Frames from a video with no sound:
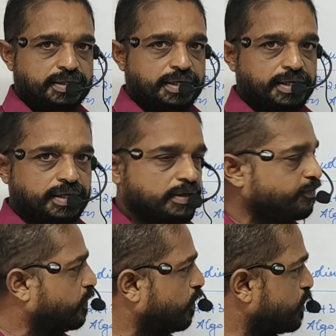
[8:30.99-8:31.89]
Degree
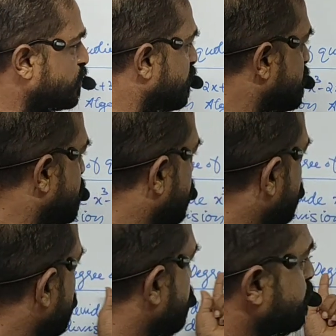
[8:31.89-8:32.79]
of quotient is
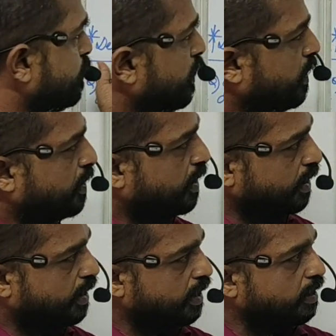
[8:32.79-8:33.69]
equal to
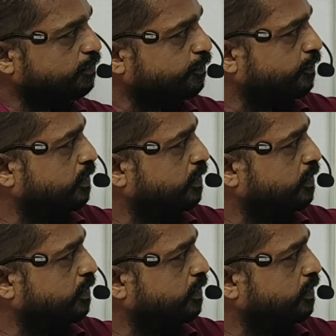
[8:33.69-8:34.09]
degree of